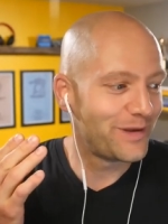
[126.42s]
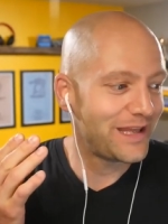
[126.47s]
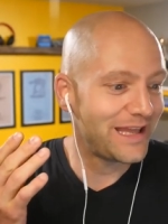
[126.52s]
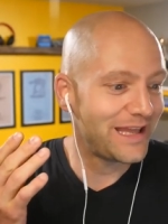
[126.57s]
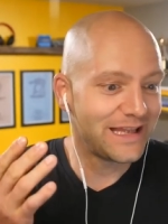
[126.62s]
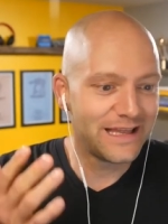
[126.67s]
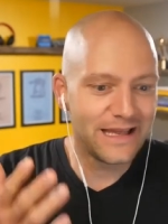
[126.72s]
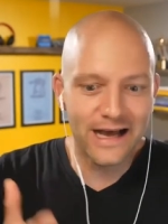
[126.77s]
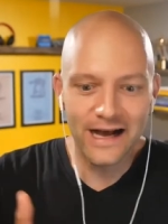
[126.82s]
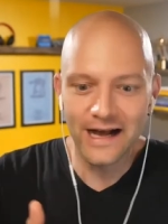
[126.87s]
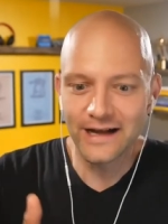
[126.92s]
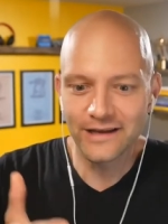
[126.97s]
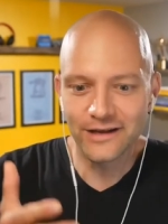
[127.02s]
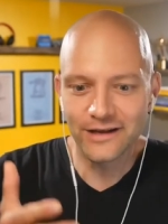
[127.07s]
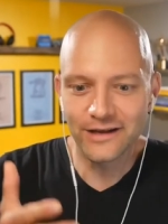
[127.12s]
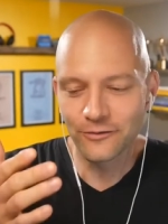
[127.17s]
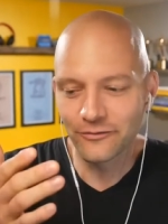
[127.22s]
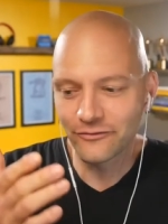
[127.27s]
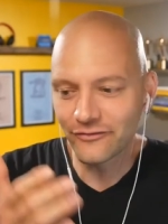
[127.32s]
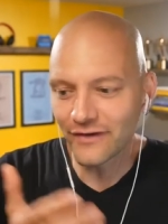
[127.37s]
being young,
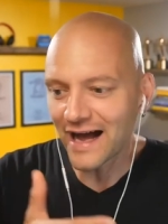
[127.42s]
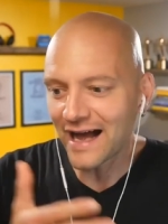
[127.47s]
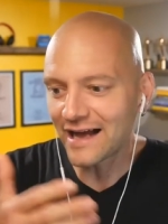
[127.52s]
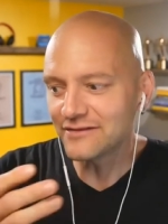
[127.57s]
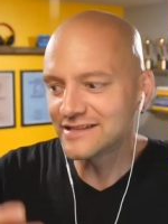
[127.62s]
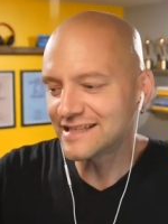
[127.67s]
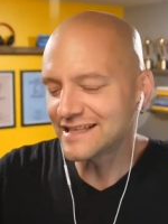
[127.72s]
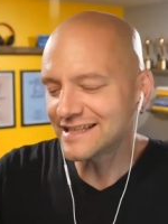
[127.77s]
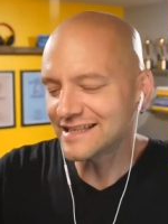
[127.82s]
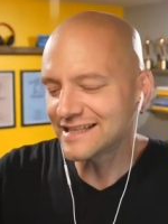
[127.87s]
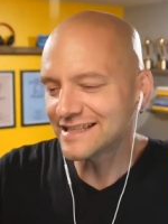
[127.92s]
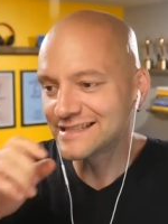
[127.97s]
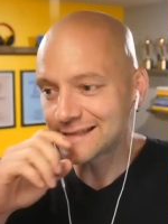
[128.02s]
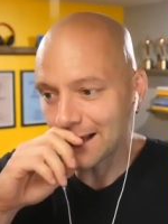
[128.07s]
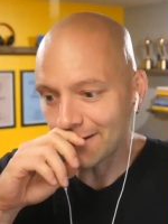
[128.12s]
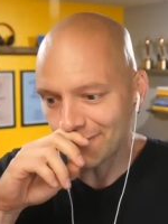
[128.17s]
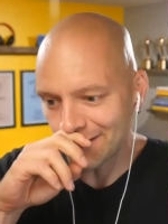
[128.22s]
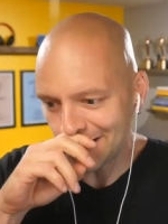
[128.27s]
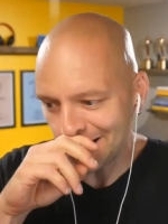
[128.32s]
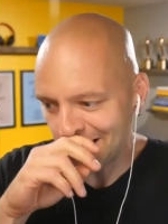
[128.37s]
you know, five, six,
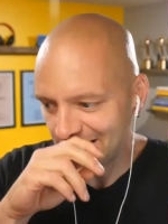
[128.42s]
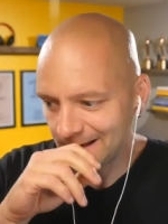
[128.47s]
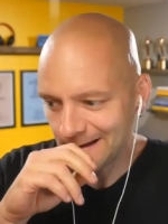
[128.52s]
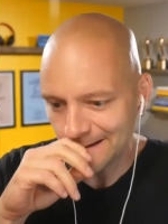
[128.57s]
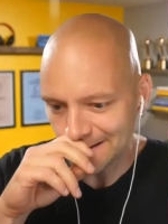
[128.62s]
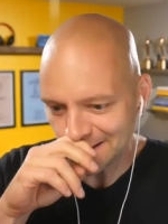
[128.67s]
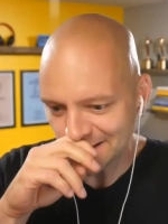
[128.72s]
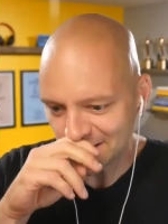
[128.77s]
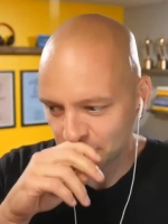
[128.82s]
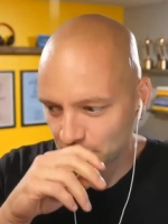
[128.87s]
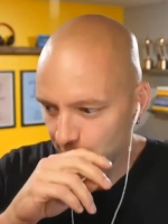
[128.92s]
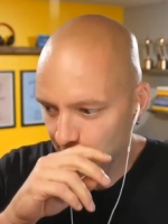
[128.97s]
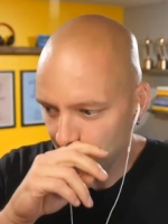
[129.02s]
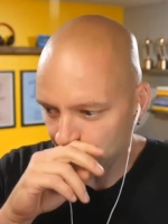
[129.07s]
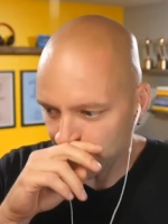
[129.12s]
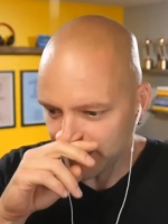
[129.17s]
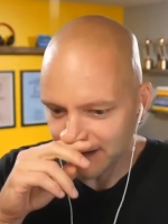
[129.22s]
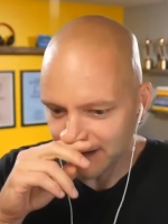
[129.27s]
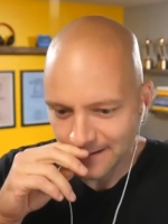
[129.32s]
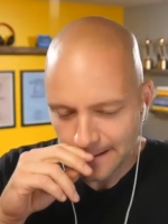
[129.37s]
seven, getting into
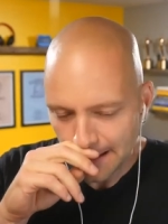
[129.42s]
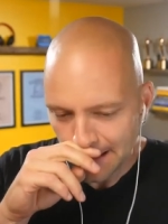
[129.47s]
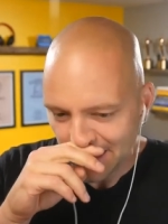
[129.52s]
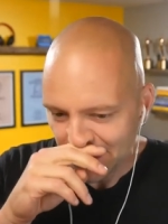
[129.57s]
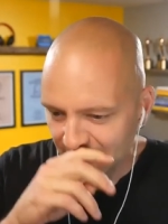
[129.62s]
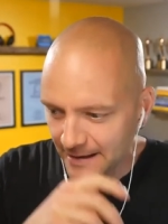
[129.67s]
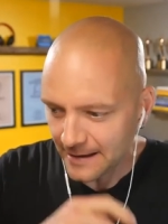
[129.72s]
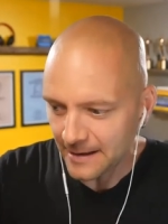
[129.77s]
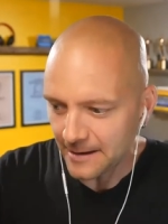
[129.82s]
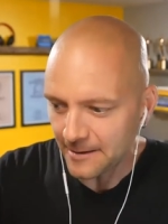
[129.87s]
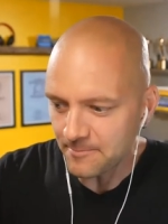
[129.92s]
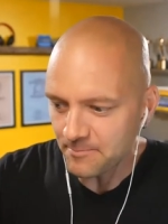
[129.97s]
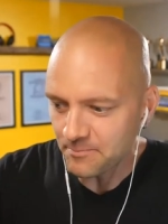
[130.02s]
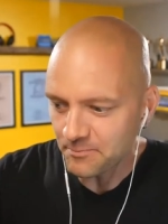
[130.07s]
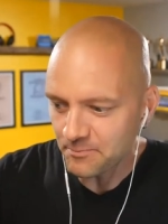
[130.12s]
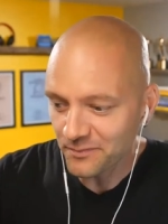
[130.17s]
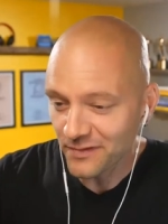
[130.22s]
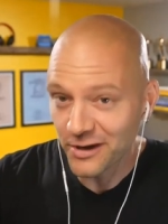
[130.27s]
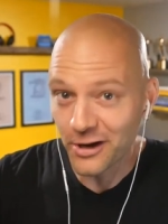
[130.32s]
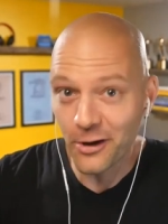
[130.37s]
swimming. Um,
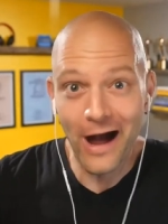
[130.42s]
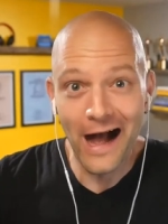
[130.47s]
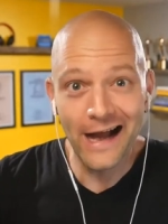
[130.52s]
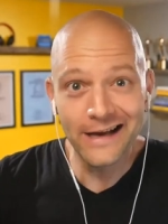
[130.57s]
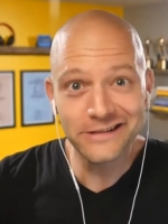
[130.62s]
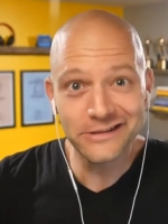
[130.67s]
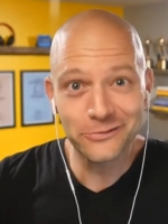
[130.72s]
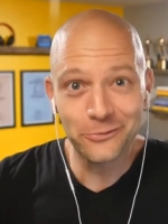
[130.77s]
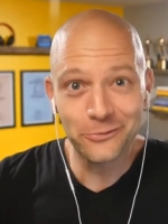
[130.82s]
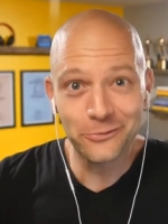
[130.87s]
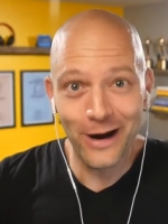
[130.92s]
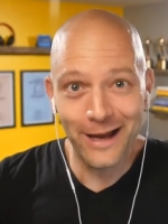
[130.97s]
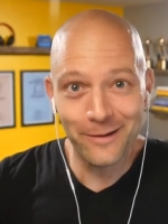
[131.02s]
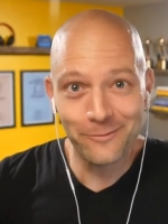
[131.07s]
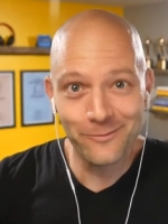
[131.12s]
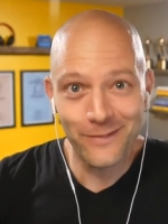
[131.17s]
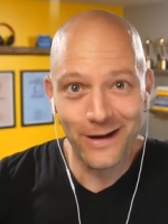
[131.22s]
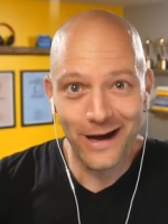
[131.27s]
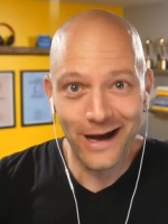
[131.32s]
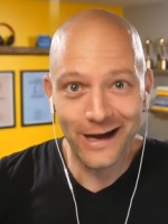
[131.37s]
you know, I
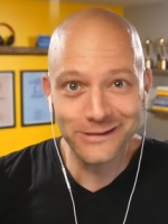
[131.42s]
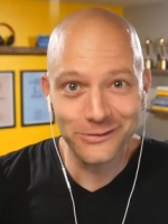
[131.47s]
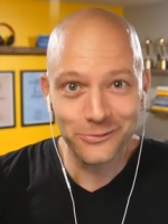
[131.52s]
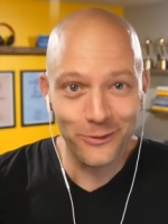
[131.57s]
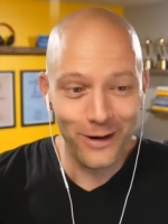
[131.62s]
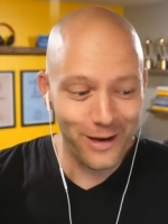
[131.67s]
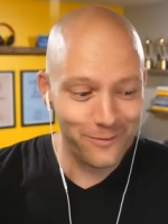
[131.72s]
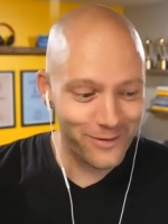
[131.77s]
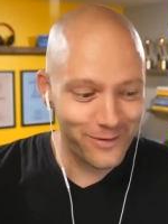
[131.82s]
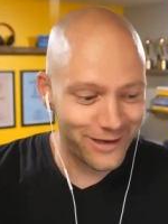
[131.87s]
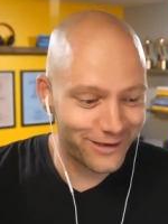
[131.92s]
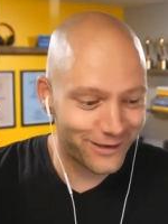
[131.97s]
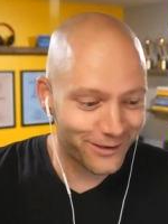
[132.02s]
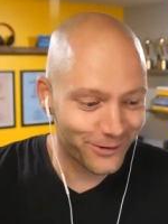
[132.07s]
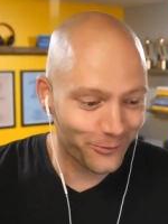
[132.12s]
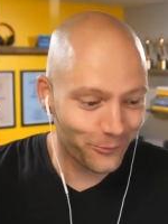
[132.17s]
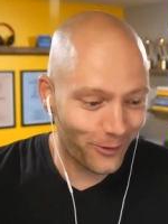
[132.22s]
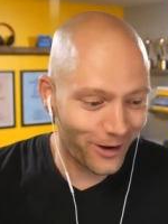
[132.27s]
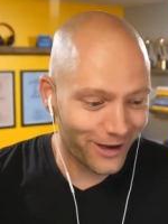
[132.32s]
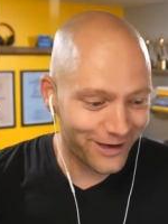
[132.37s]
swam. I swam in an
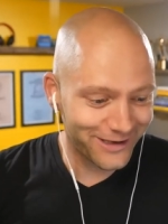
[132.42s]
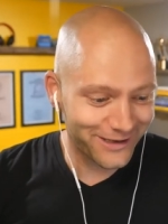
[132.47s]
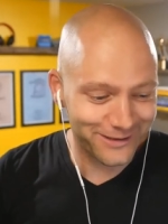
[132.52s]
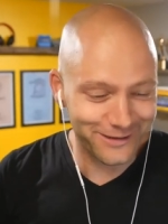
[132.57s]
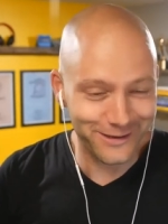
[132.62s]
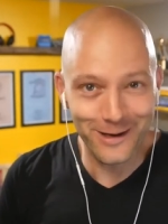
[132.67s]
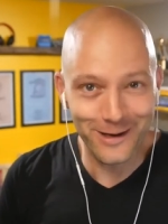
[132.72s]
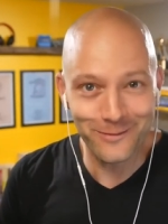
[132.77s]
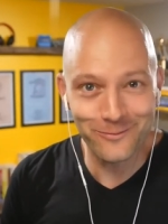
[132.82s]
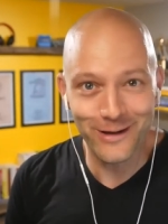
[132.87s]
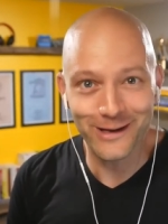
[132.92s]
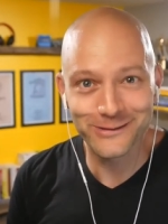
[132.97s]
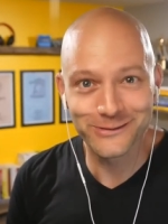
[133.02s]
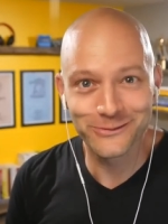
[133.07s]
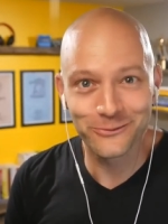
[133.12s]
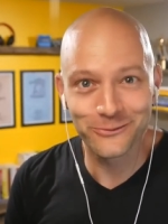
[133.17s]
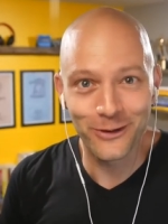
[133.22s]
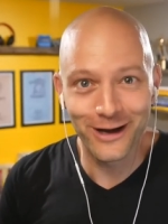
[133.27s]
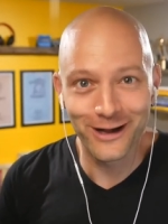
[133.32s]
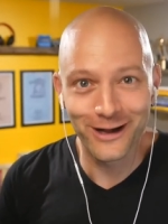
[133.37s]
aquatic club
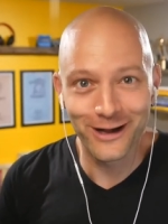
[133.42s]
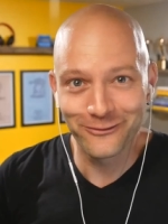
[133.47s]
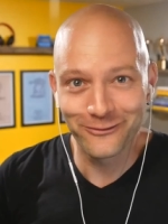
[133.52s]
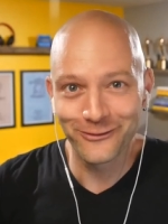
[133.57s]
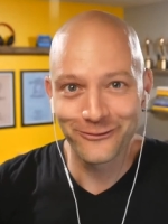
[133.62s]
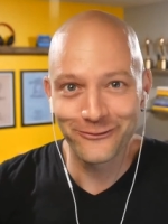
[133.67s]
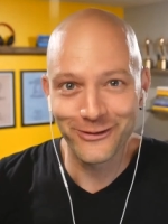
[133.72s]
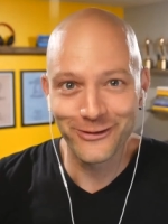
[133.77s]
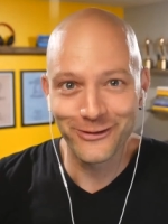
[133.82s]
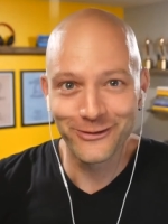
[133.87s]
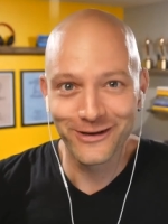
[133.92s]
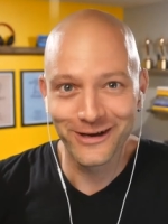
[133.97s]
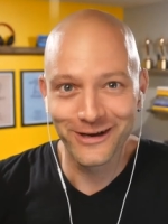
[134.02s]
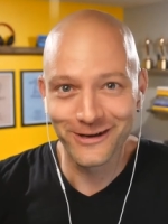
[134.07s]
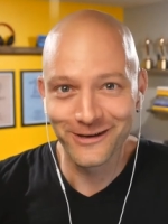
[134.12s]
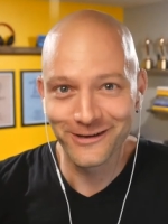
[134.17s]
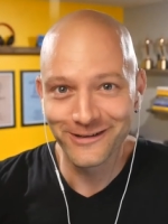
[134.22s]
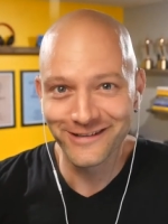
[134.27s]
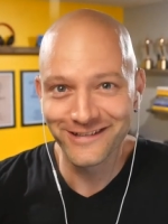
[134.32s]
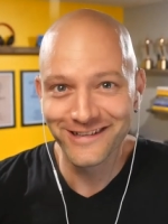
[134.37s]
as well for a few
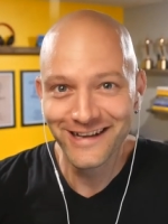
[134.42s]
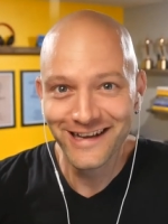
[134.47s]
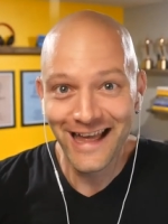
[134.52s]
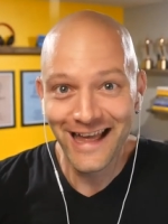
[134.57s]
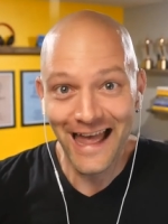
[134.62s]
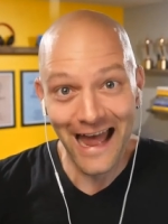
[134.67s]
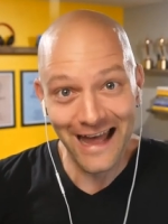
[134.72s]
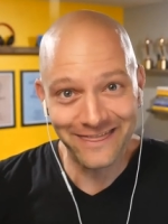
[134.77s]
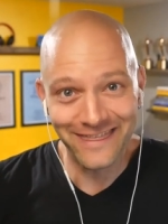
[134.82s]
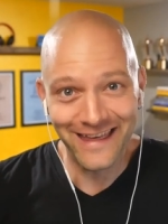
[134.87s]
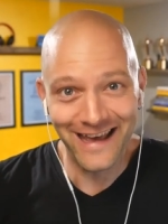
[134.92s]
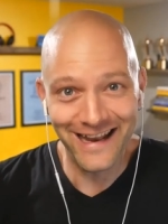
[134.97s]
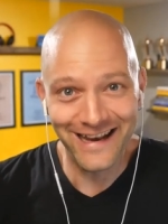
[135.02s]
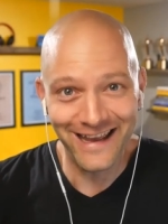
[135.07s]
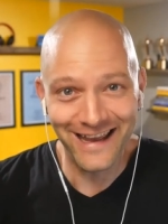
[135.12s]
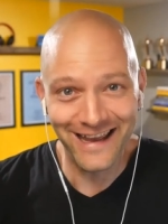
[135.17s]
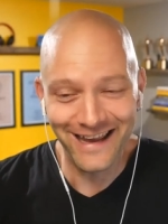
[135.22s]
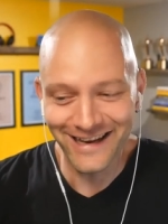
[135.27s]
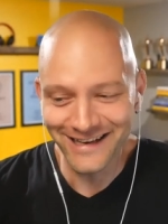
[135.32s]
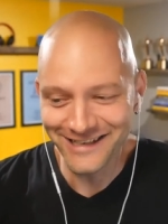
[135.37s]
years at that
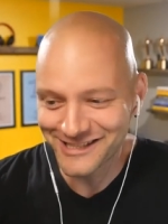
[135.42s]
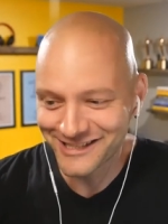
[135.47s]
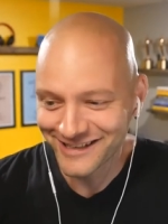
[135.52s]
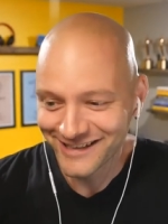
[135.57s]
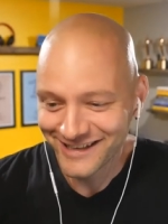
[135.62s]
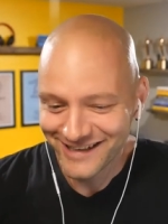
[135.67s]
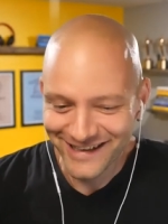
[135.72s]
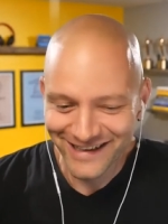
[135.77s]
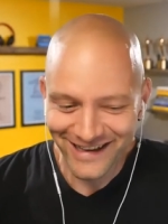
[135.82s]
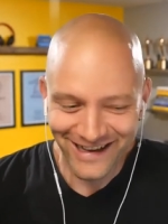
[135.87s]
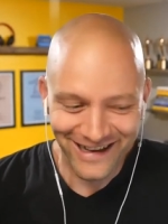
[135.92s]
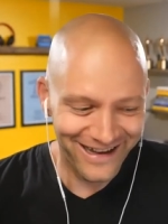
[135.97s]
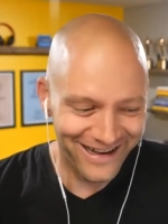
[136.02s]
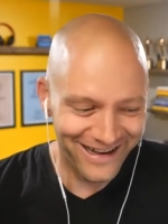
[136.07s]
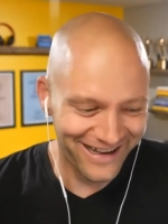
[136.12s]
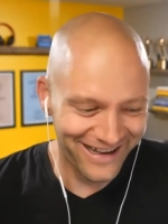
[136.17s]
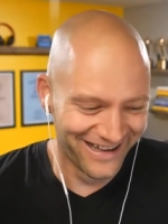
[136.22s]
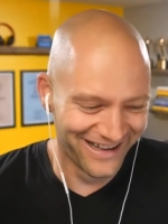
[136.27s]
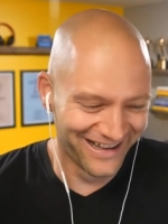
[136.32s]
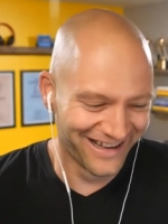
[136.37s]
age. Uh,